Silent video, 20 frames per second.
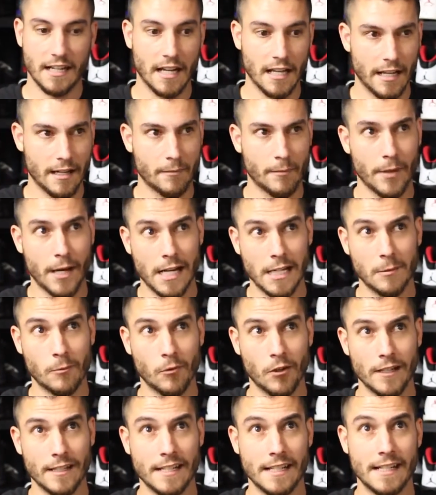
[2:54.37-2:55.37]
I like bought
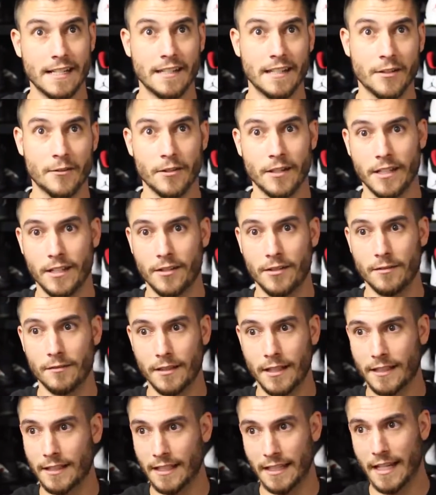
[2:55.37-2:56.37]
them one day and they were here
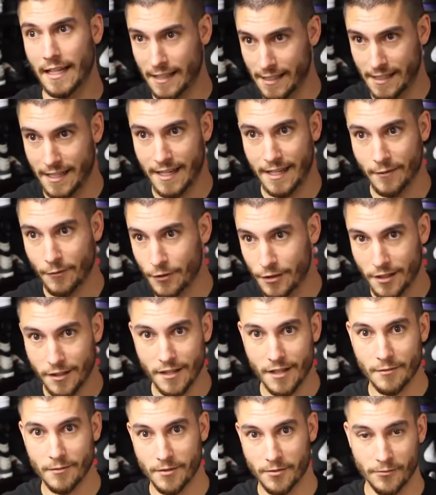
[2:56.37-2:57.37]
like the next day, which I
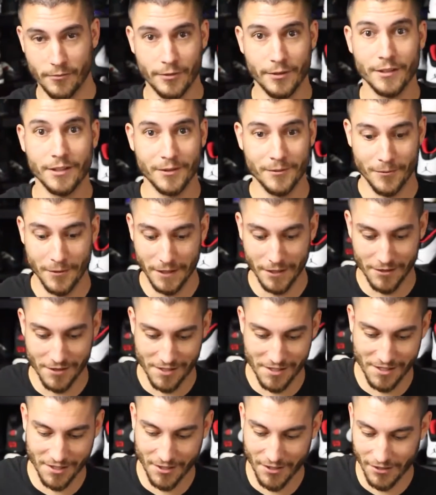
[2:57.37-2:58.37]
thought was really
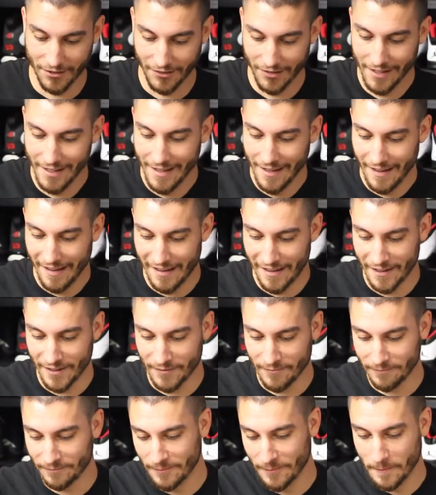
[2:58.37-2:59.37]
weird. So,
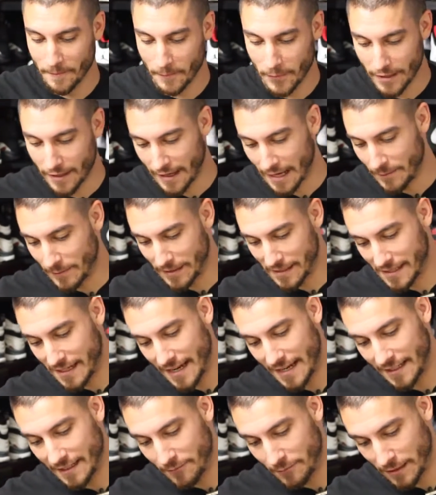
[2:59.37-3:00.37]
um, but I'm
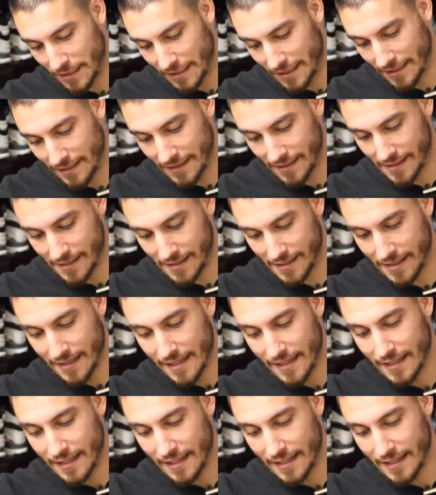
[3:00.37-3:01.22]
excited because